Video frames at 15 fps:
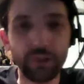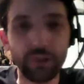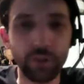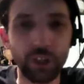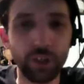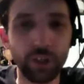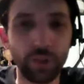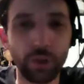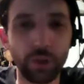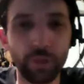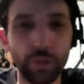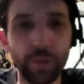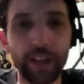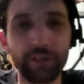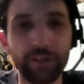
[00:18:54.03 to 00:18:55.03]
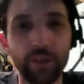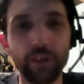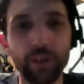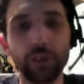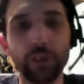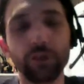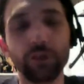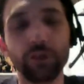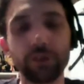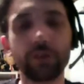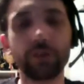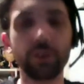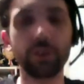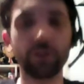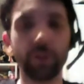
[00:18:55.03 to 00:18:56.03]
new, more Mega Evolutions
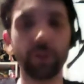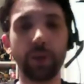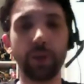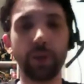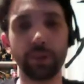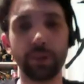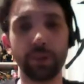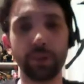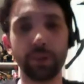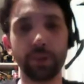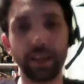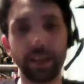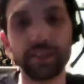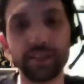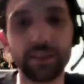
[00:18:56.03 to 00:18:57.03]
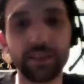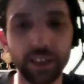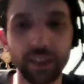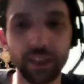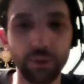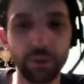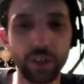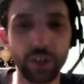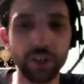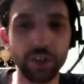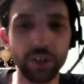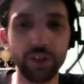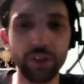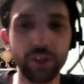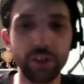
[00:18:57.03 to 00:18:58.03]
for some of the Pokemons. We've got
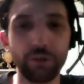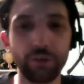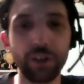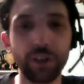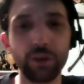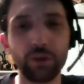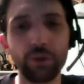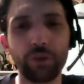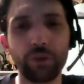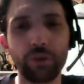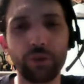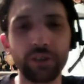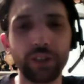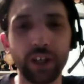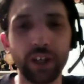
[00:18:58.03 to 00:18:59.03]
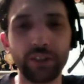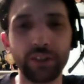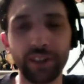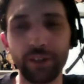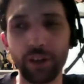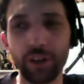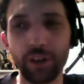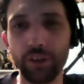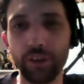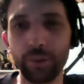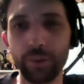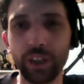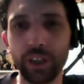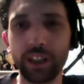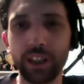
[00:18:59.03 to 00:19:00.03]
all 3 stars, and now we've got them.
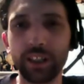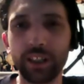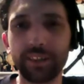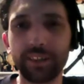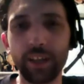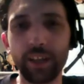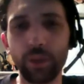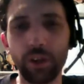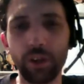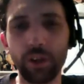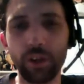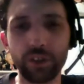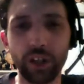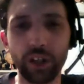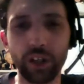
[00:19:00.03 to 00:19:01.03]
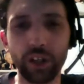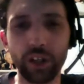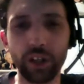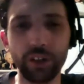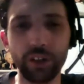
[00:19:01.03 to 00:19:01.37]
Sableye's got them.